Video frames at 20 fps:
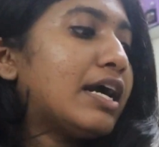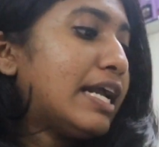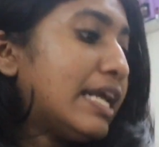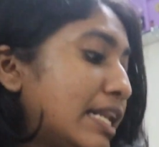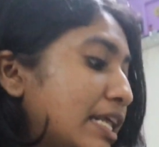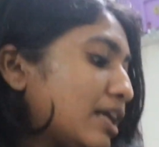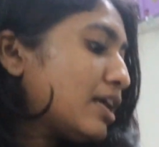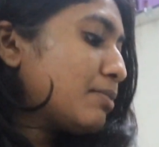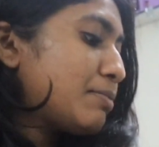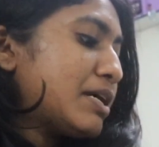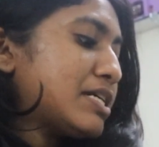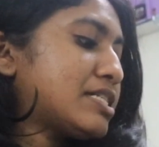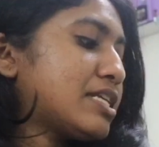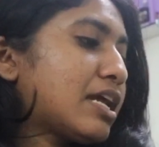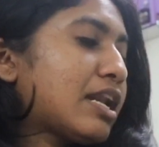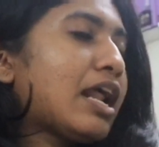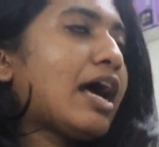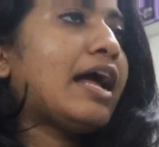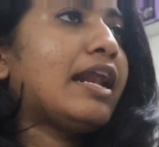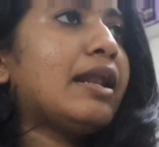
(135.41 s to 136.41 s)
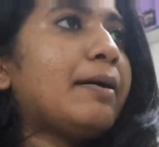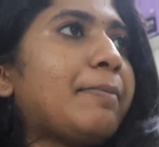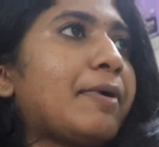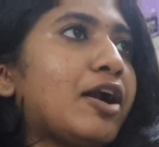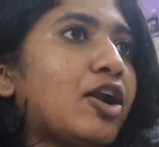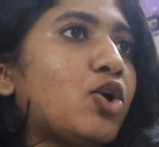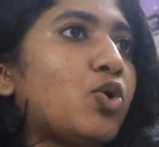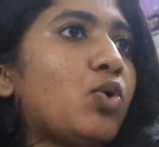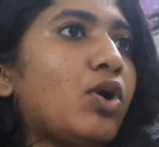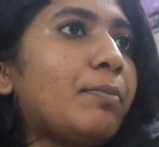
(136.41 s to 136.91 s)
Inikku basically enna
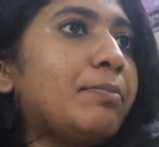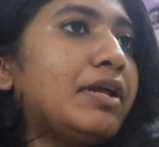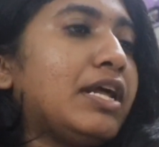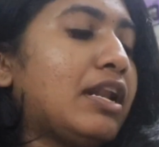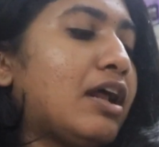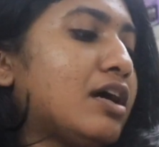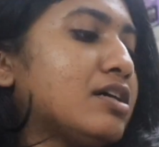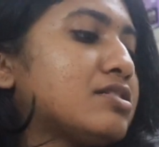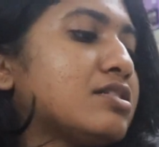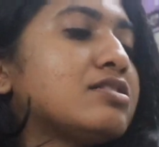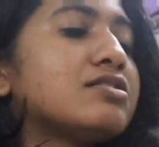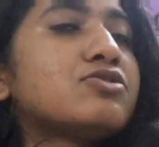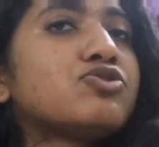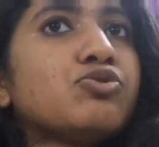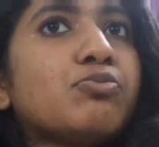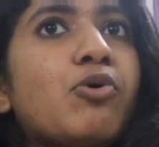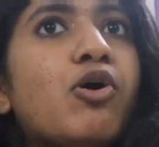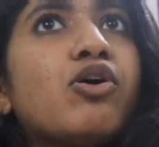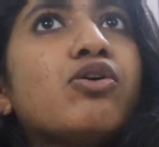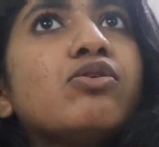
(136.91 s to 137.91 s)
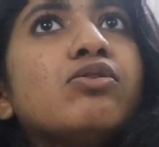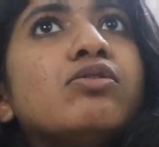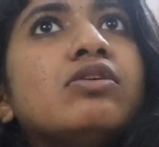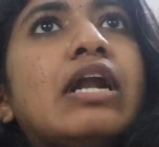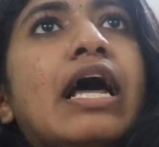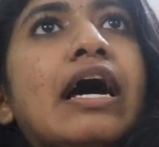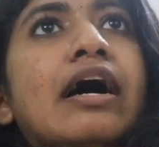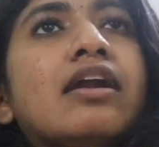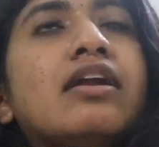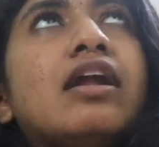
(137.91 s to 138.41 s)
pannanum appadina, since tomorrow
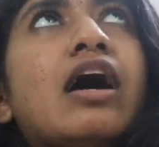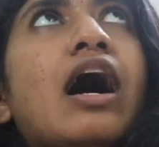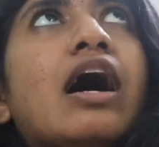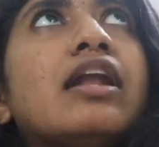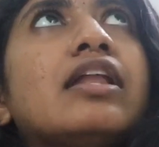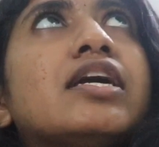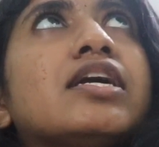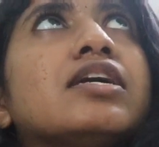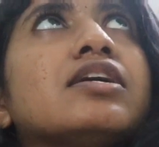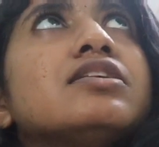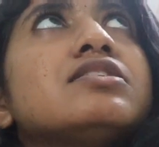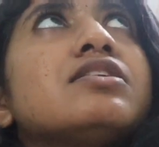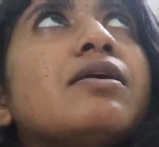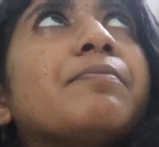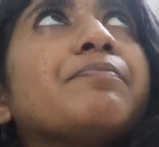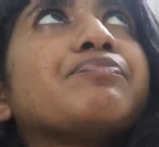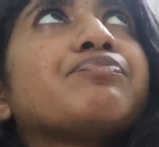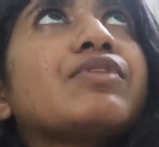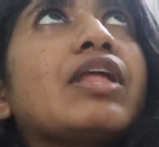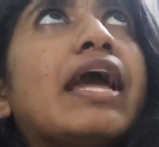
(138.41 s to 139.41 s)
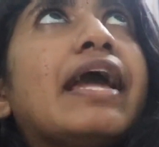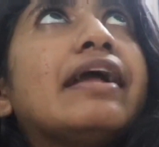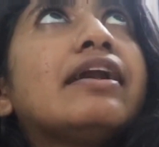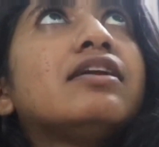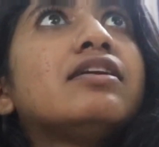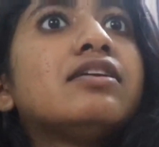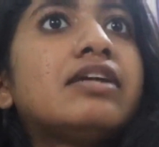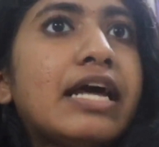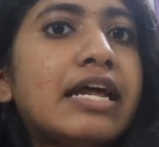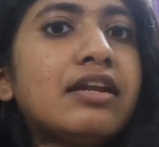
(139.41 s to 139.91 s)
nalikku some
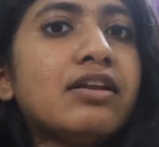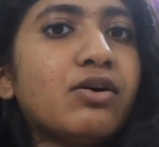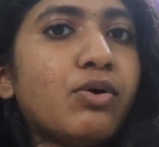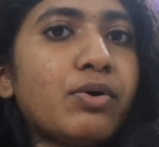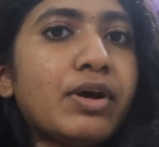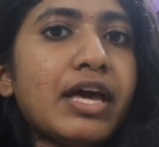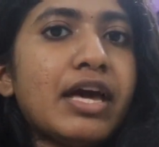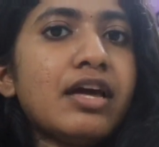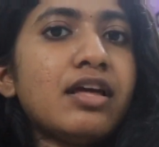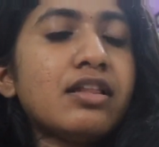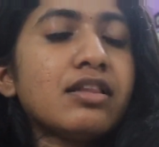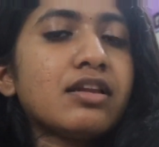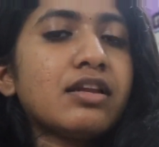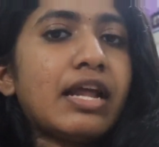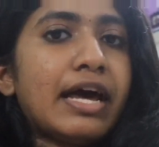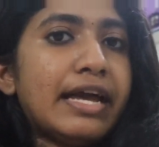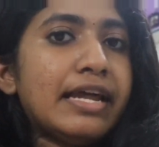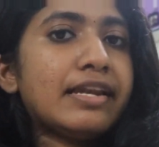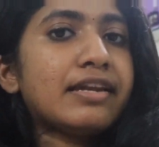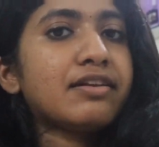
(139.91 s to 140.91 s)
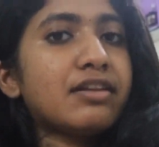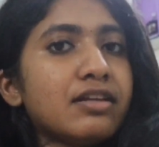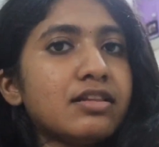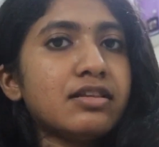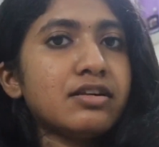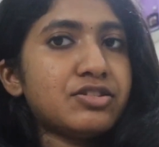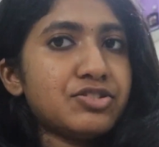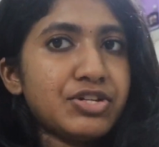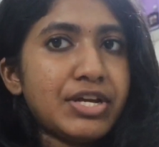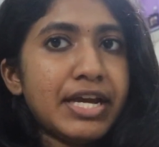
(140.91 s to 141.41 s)
8:10 okay night
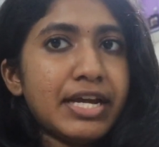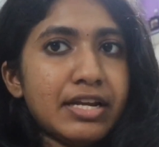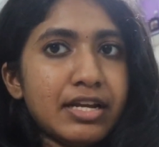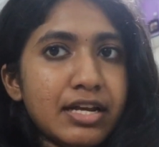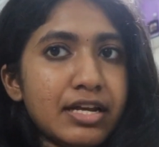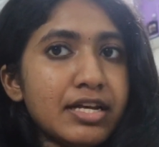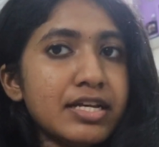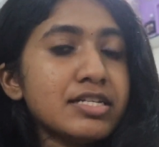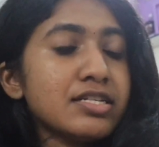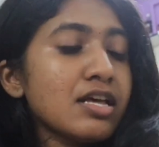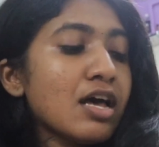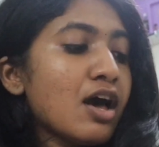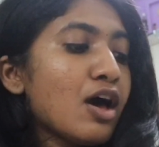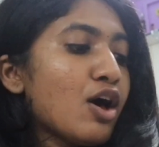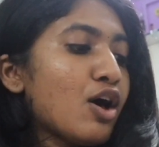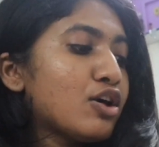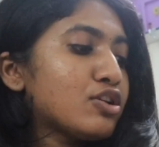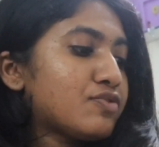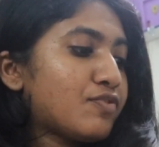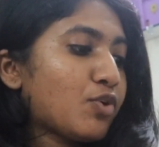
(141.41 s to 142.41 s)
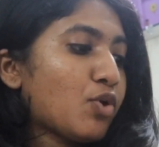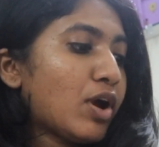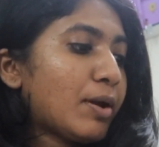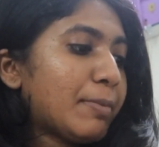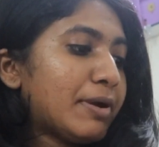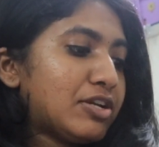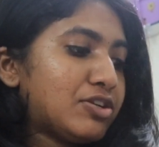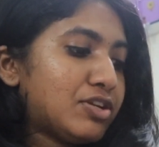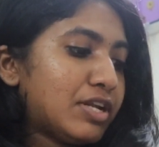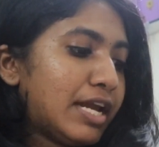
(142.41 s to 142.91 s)
the train is, so we're going
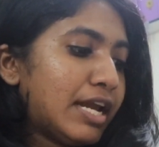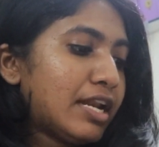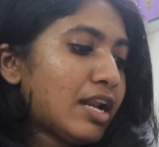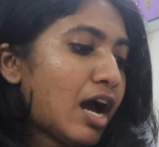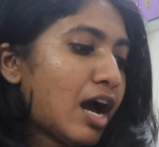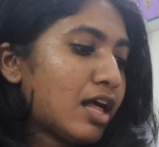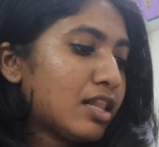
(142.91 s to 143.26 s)
by train.